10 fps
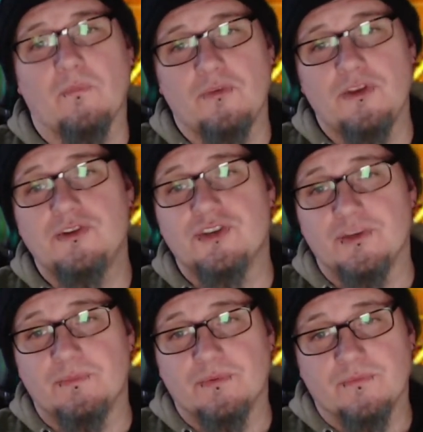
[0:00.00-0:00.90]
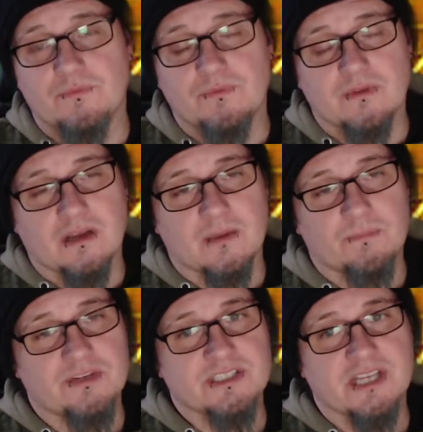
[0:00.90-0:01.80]
YouTube. I
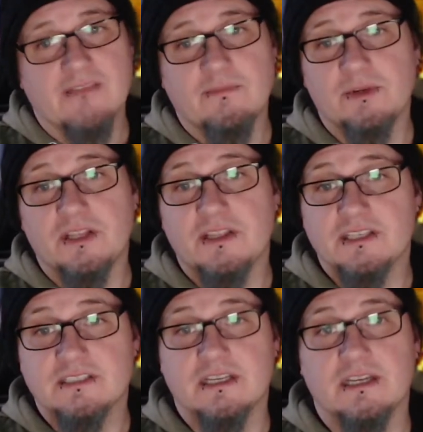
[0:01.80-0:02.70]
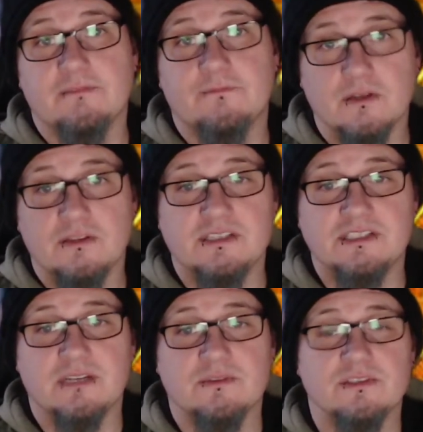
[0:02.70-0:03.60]
appreciate everybody that's followed this
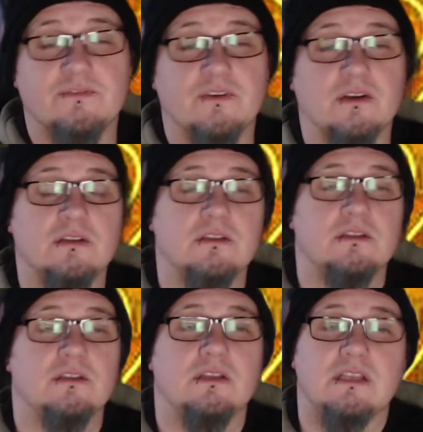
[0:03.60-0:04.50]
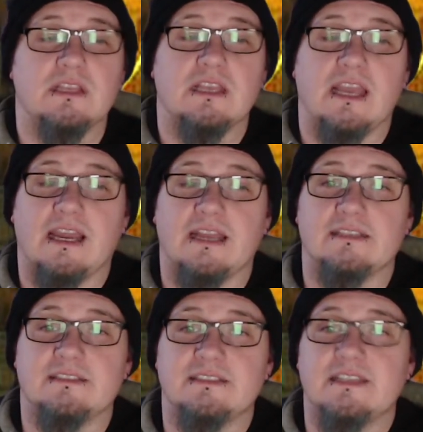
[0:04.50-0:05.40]
channel so far.
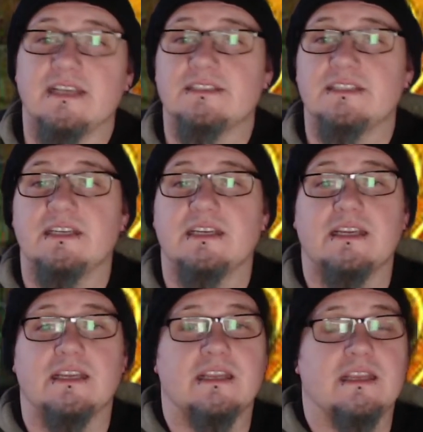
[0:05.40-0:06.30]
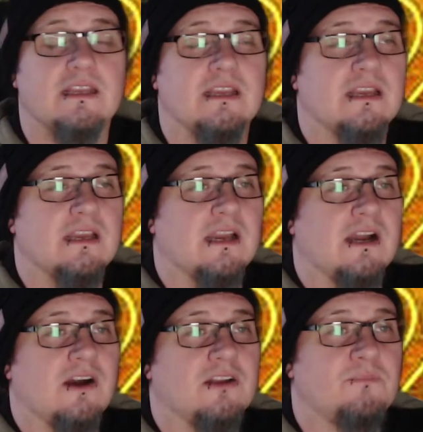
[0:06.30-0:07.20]
And next year,
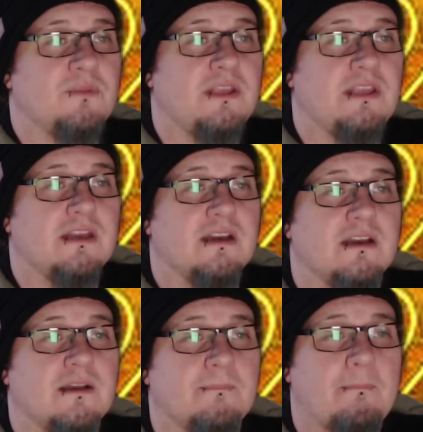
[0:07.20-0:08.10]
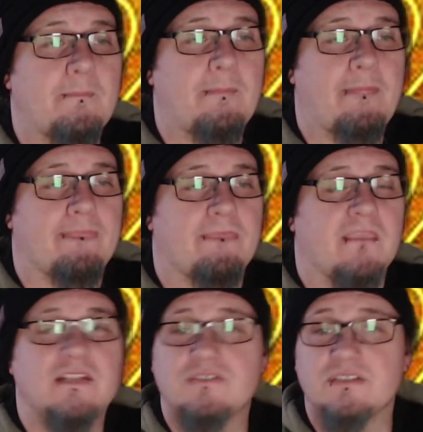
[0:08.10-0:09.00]
I'd be
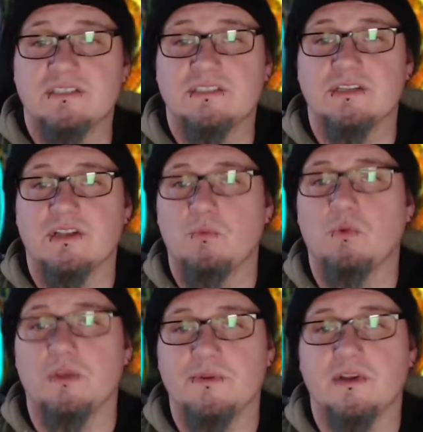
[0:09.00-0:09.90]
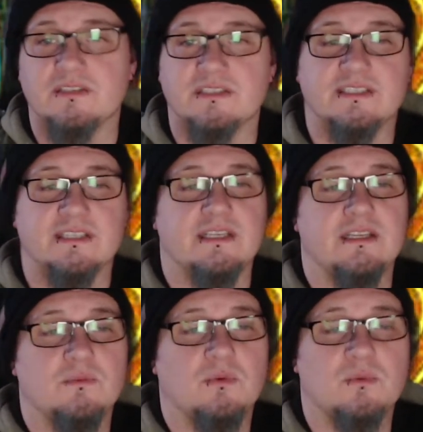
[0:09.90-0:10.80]
interested to know what you would like to see.
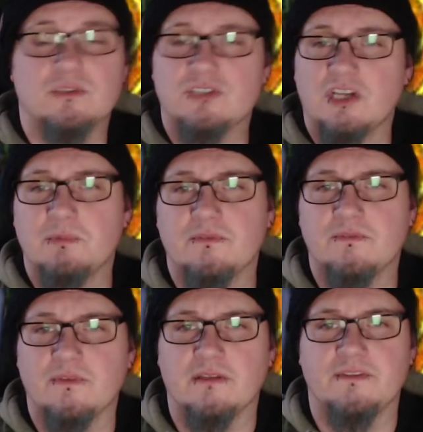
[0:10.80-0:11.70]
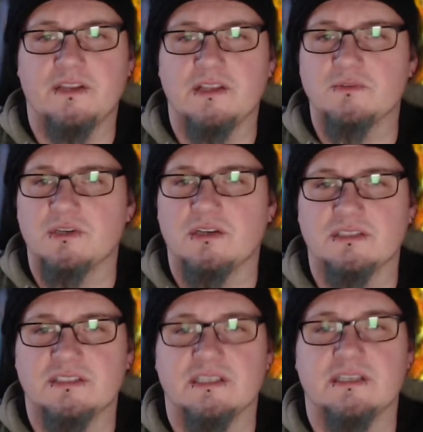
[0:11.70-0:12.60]
What type of videos would you like to see?